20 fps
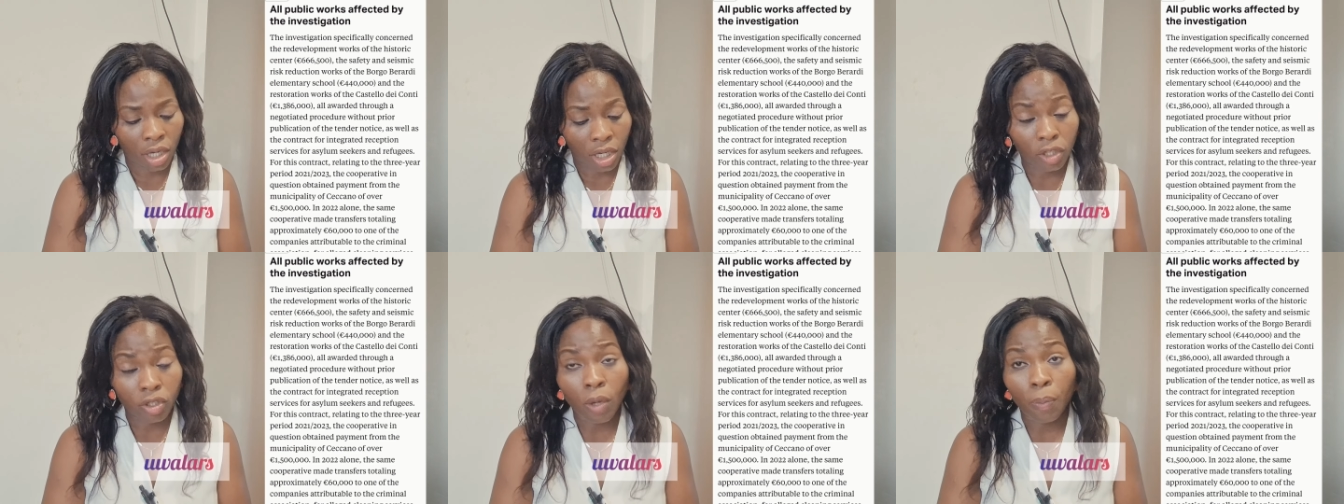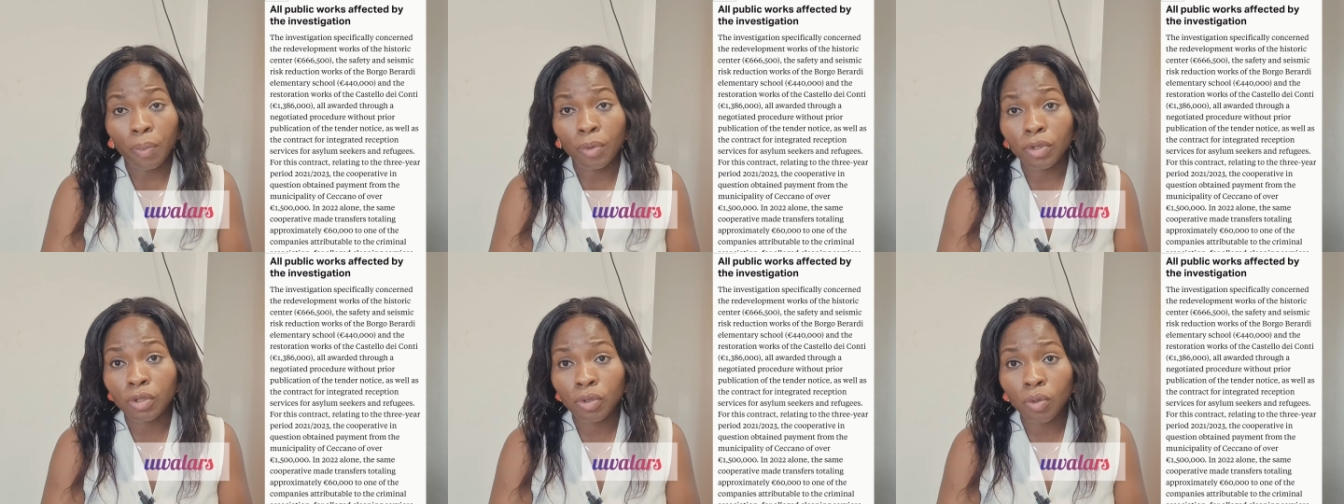he
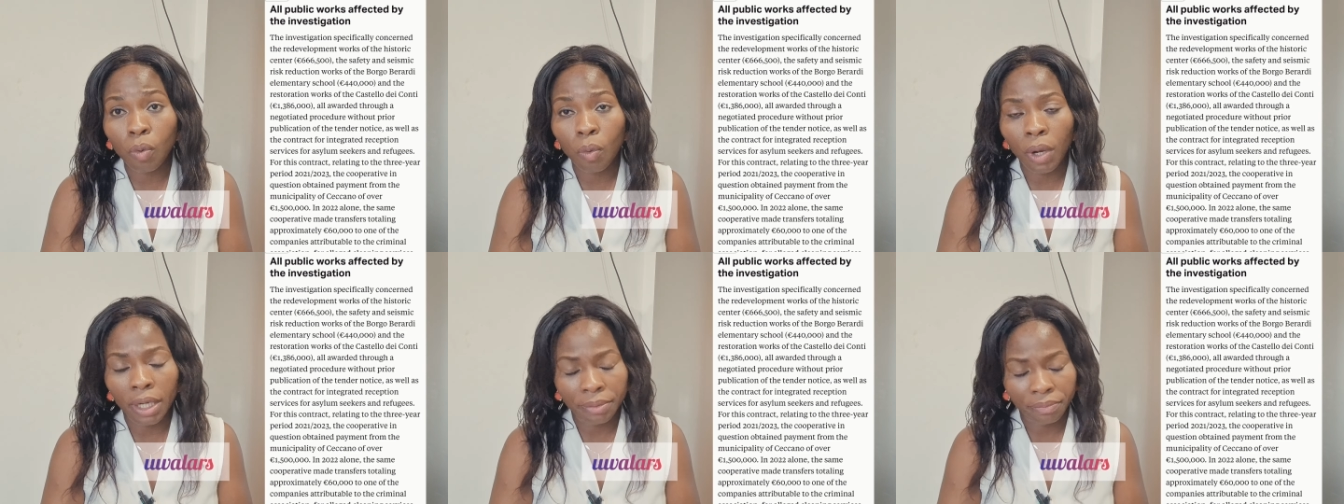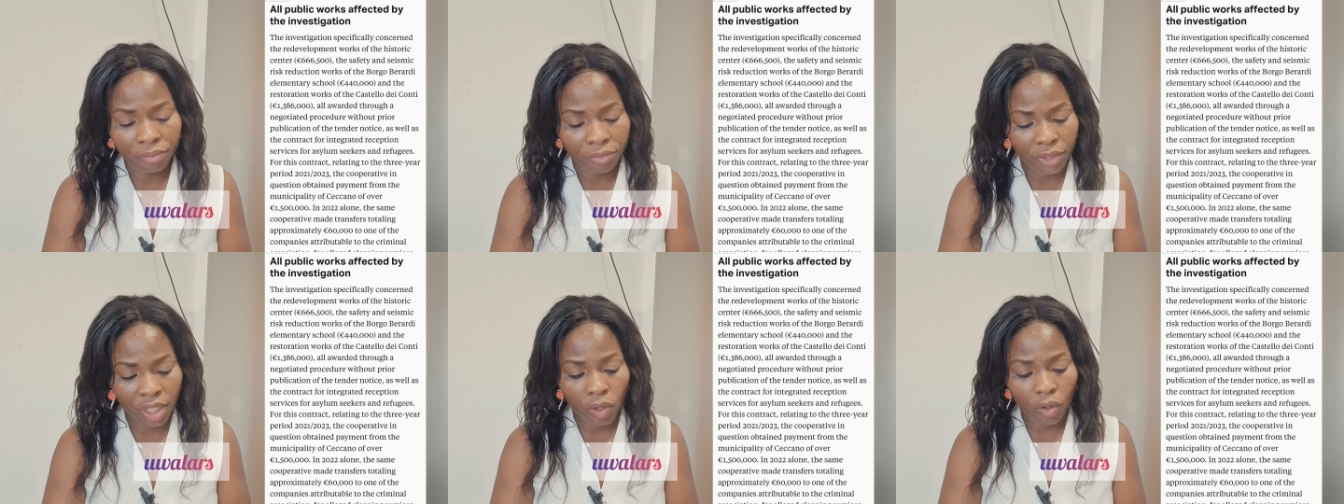supposed do
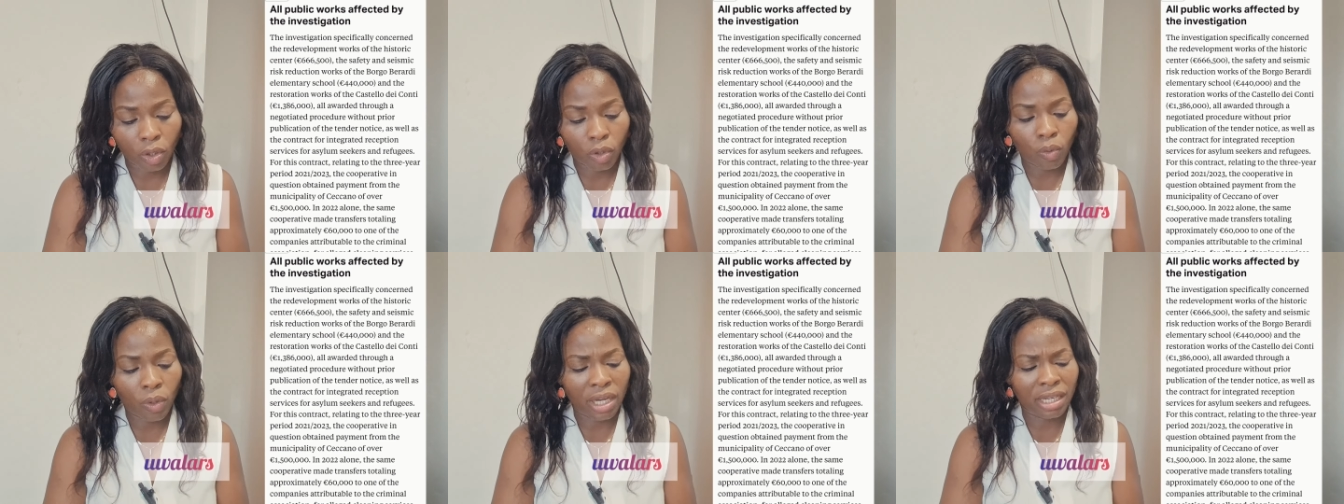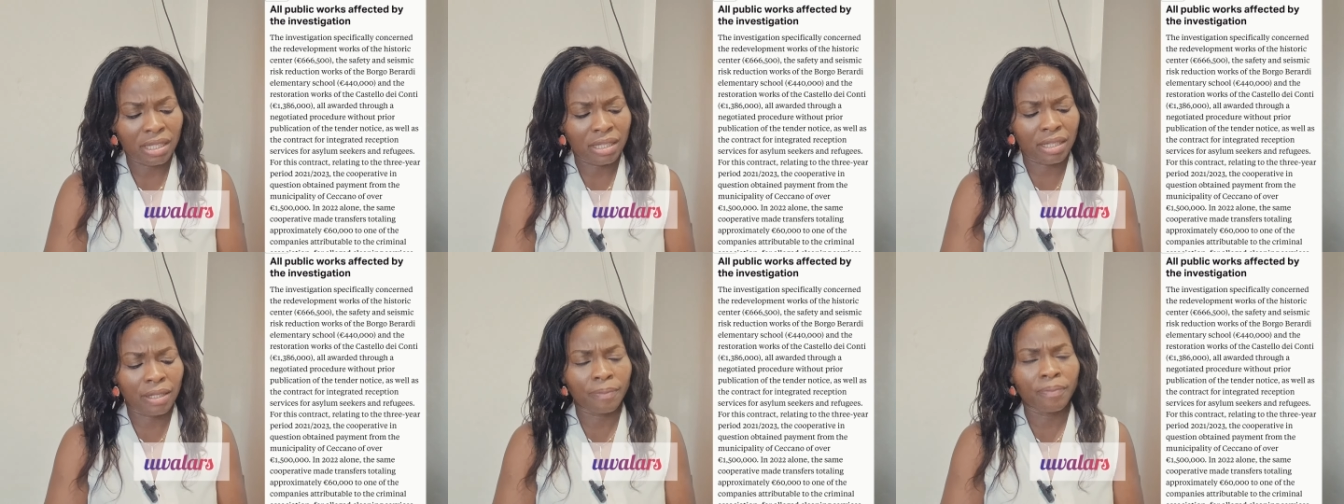one, he not do
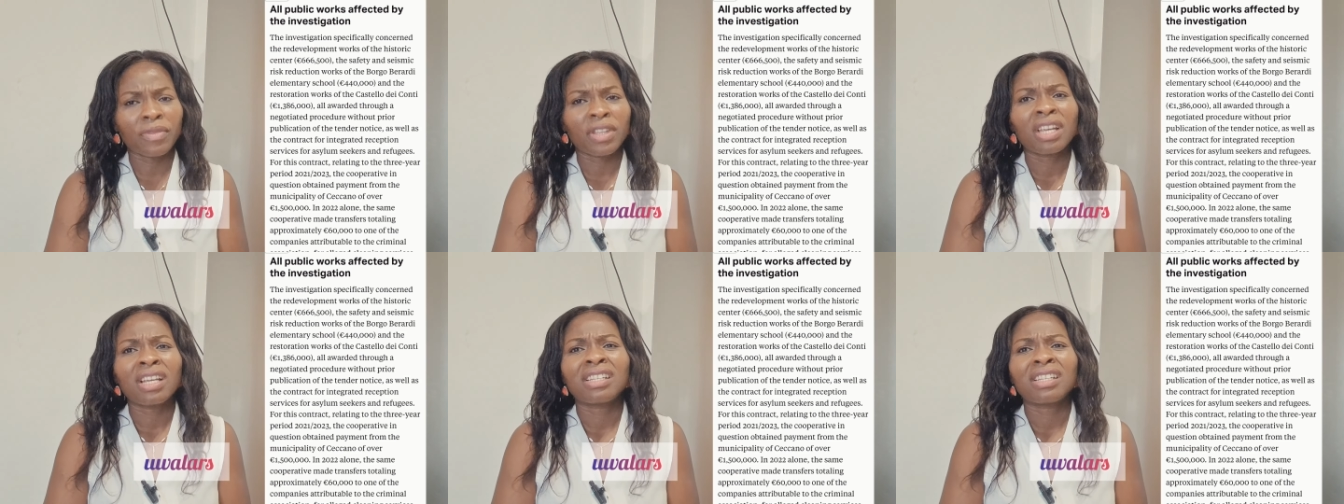anything.